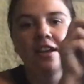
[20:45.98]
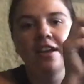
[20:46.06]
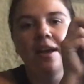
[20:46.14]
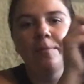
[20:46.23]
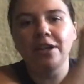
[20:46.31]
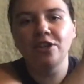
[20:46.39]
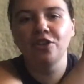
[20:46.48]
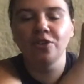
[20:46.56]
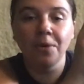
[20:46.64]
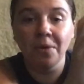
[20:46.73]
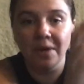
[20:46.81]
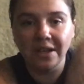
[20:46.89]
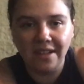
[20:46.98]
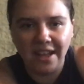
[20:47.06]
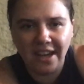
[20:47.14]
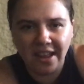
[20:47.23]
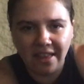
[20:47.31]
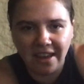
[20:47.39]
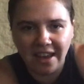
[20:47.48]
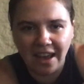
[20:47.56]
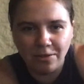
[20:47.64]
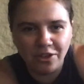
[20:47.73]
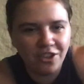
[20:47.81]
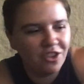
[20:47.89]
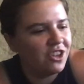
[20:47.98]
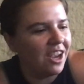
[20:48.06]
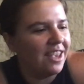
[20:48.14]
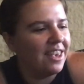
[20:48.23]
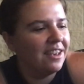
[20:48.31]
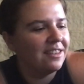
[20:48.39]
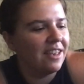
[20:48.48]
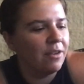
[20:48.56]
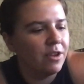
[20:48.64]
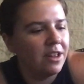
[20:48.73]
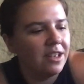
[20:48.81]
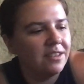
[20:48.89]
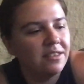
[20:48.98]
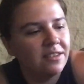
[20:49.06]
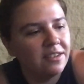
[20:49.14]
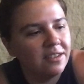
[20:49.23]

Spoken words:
I'm not showing you guys anything. I was just checking because I realized